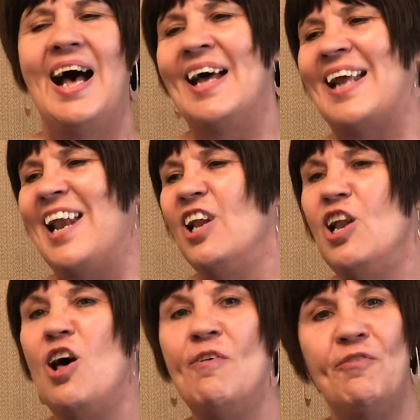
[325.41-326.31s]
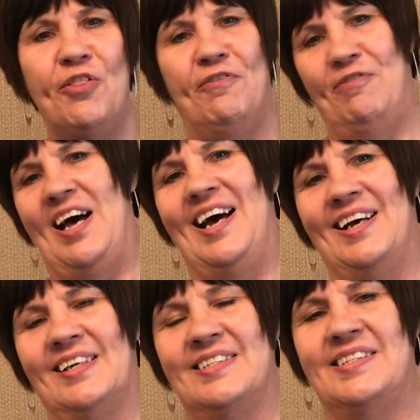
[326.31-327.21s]
And I love the
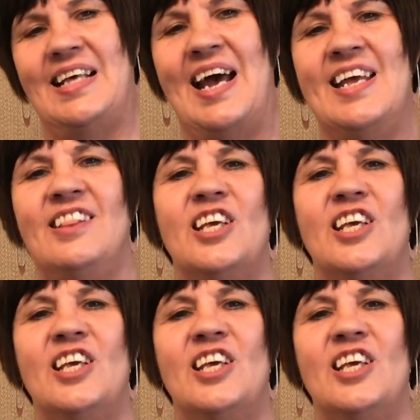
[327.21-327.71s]
fact that in